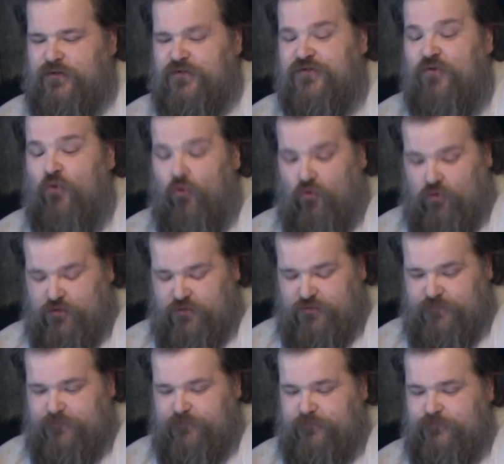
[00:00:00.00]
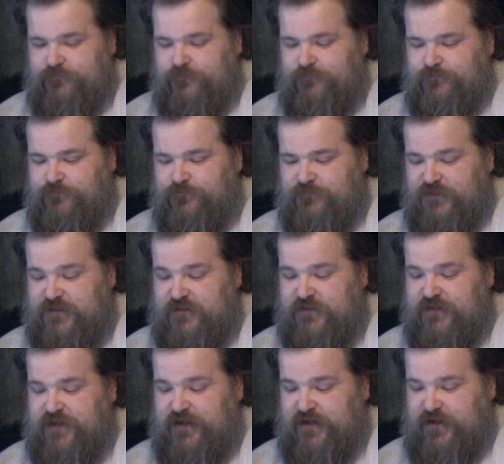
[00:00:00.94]
Thor,
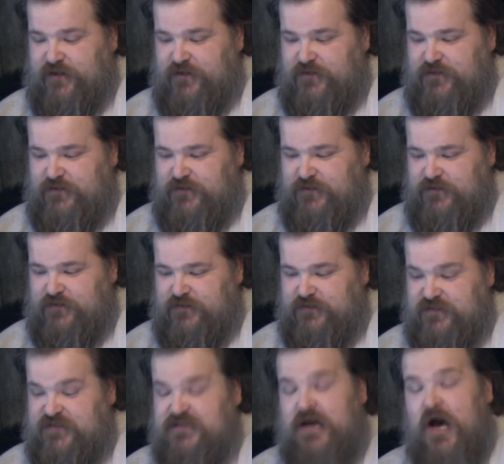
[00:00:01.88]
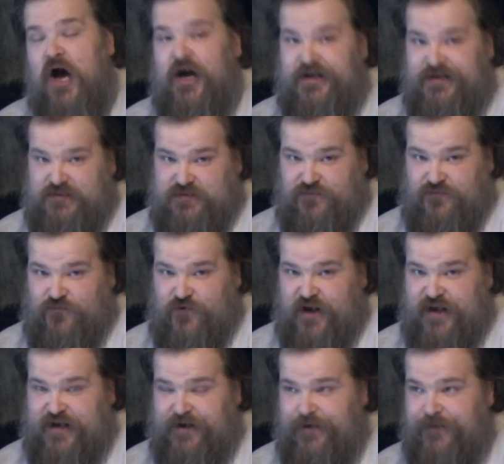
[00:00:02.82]
in the disguise of
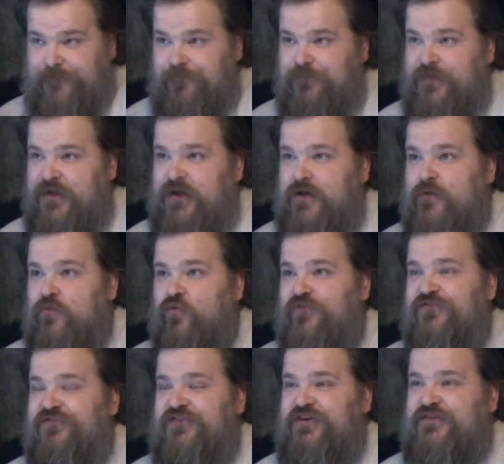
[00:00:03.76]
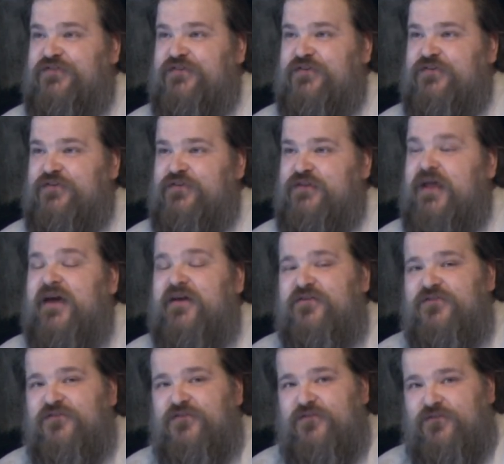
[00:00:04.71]
Freya, was seated
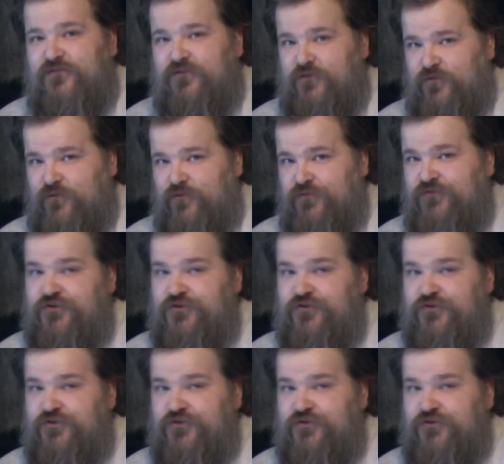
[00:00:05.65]
next to